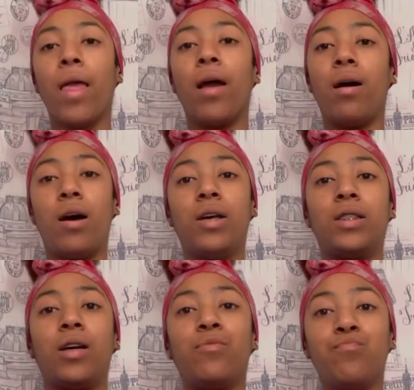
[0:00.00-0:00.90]

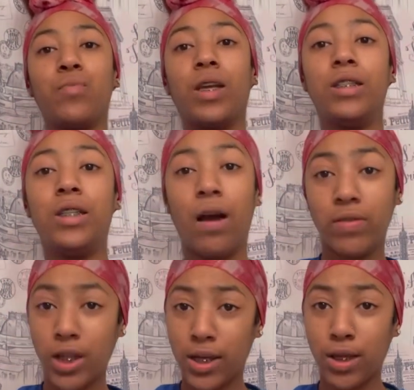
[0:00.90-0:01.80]
Also, Java's
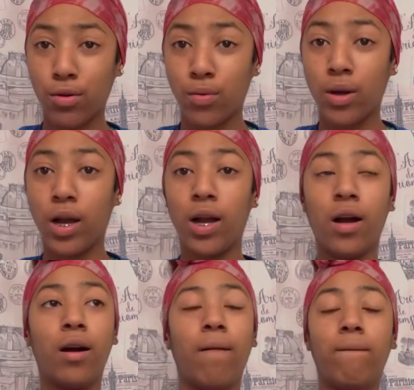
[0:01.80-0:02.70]
also doing her
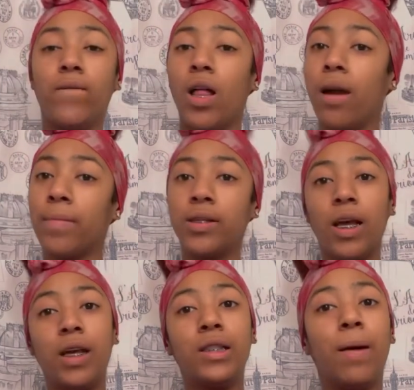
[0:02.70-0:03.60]
um vlogmas.
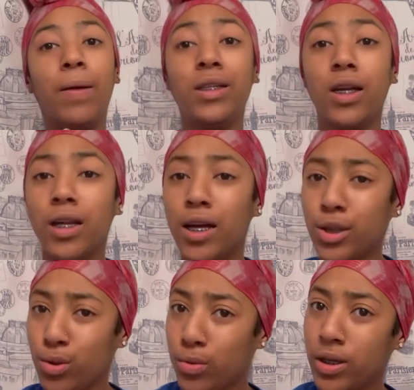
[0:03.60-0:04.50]
So make sure y'all
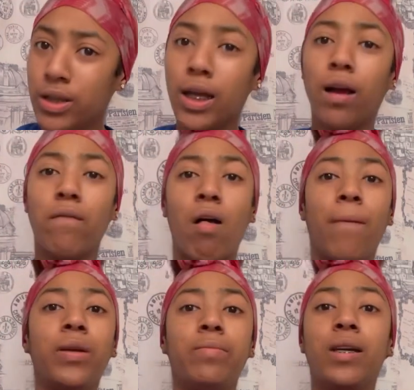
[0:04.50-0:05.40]
tune into her vlogmas
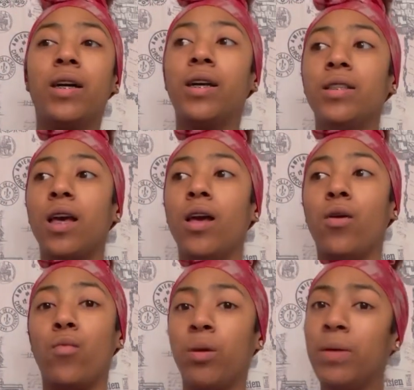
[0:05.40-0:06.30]
because we
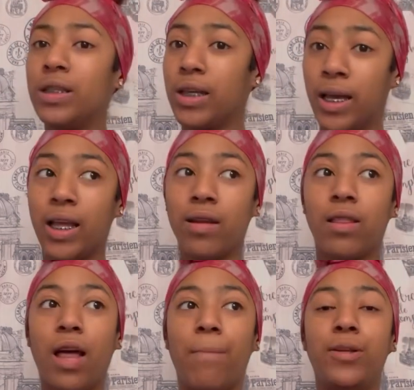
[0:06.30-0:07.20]
be together a lot,
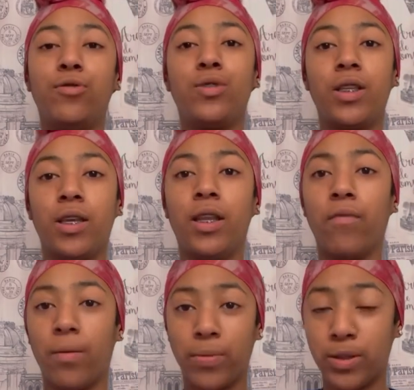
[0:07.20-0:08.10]
but you see different
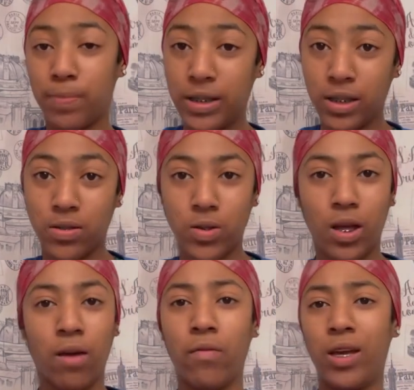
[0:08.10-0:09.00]
perspectives of
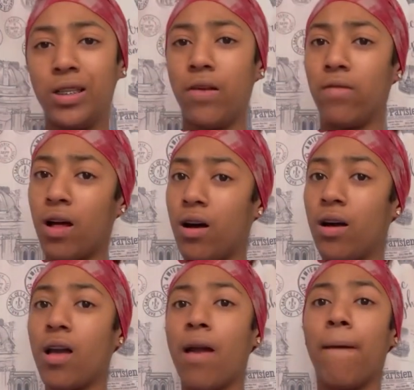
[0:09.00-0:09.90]
each vlog.
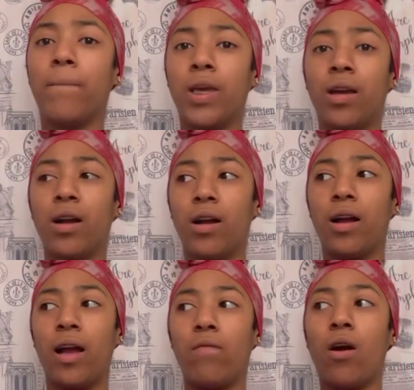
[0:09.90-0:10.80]
Me and her have
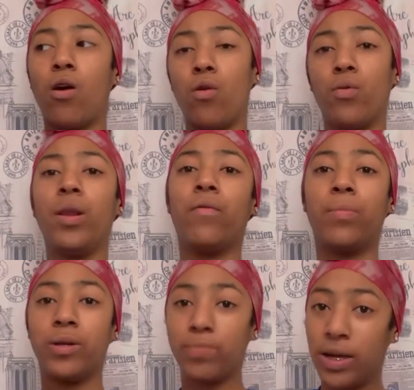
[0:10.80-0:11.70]
our own different
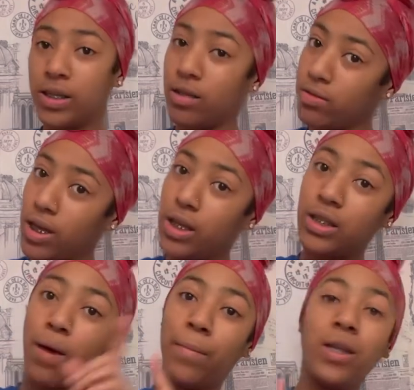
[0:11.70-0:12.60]
perspectives. So
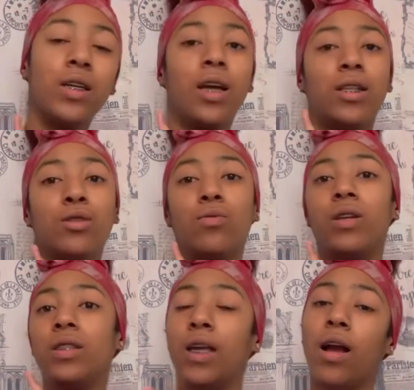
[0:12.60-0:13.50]
make sure y'all tune into
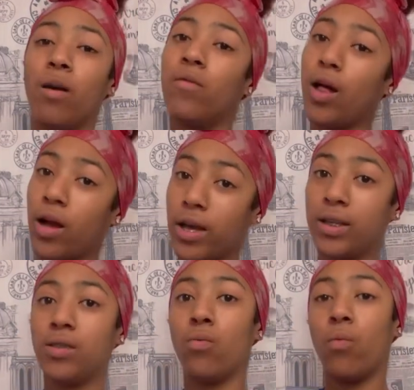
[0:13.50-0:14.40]
her vlog as
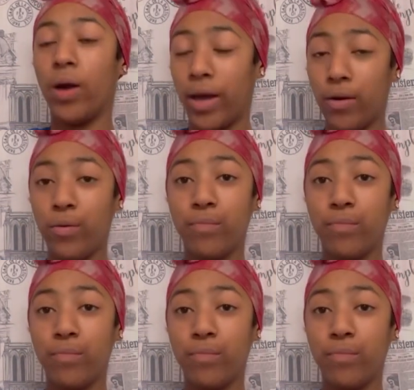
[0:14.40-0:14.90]
well